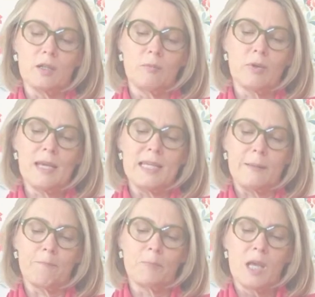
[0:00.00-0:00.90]
on
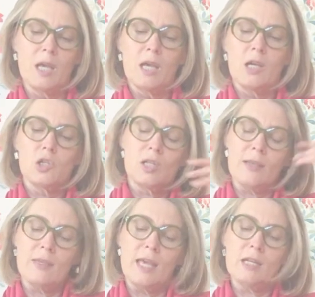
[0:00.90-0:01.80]
braiding. She let
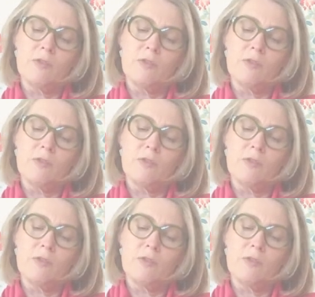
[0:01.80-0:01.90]
the end